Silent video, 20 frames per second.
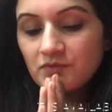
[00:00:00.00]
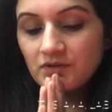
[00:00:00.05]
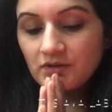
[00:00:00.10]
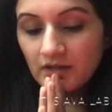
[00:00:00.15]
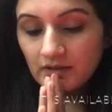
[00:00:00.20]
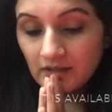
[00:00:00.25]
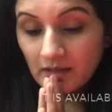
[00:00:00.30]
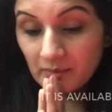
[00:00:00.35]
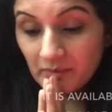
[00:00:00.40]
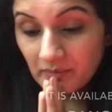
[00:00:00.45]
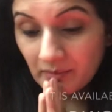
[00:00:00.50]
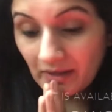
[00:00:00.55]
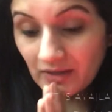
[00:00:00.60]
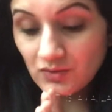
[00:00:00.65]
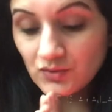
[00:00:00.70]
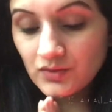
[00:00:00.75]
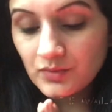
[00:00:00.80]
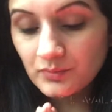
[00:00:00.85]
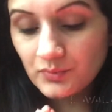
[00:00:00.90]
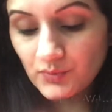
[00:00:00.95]
coming back
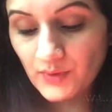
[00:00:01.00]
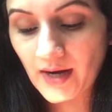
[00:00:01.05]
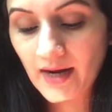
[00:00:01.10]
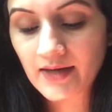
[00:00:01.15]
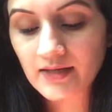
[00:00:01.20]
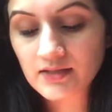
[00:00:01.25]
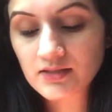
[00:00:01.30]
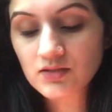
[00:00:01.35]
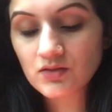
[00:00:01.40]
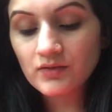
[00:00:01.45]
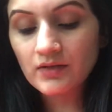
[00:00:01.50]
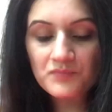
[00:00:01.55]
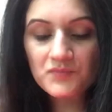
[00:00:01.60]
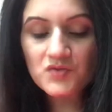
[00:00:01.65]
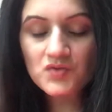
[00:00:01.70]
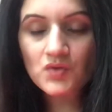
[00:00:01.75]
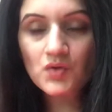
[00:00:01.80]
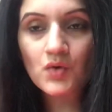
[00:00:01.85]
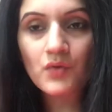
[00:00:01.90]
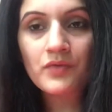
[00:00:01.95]
to the brand, so
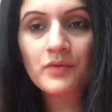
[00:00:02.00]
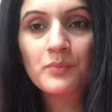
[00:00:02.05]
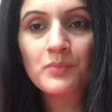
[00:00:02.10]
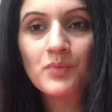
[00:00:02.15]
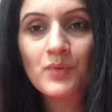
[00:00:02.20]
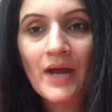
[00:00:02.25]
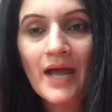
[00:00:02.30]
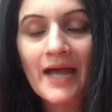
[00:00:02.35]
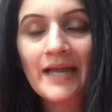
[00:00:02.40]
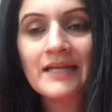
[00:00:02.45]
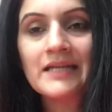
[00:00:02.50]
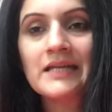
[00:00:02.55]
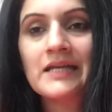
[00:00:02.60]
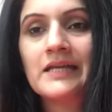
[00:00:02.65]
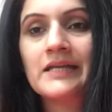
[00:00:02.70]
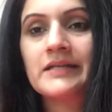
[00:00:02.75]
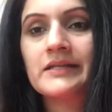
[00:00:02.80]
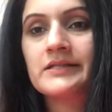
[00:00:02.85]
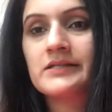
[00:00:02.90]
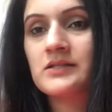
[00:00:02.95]
the brand
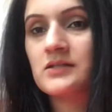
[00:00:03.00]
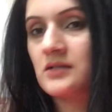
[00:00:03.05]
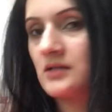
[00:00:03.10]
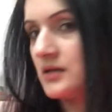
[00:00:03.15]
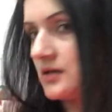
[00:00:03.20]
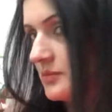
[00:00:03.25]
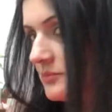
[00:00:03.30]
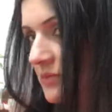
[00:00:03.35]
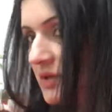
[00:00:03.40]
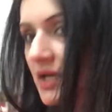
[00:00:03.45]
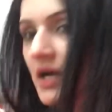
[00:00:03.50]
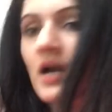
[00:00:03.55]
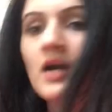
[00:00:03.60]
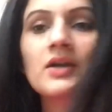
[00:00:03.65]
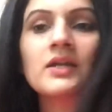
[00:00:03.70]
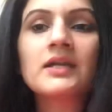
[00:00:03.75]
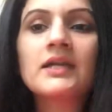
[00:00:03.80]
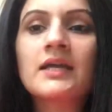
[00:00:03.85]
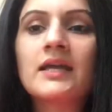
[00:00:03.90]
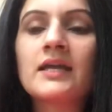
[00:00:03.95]
is Me
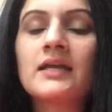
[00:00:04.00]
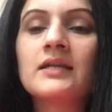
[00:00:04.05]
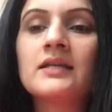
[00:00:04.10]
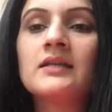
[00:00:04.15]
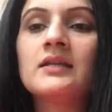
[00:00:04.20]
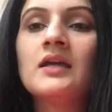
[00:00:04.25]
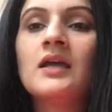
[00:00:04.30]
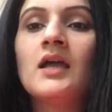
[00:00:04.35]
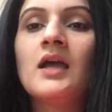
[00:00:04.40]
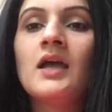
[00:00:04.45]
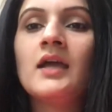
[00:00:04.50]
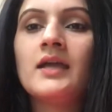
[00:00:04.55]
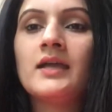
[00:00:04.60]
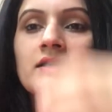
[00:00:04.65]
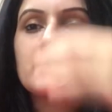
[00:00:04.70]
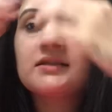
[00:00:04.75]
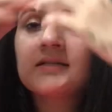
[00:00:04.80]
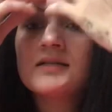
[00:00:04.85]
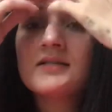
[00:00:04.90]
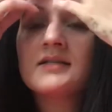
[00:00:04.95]
Hurricane.
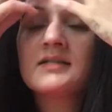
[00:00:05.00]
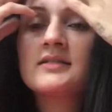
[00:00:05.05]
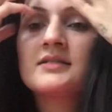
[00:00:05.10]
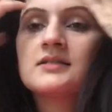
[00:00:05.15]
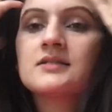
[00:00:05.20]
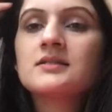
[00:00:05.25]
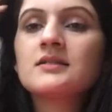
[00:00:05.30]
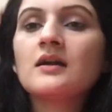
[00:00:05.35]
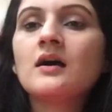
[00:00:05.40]
It is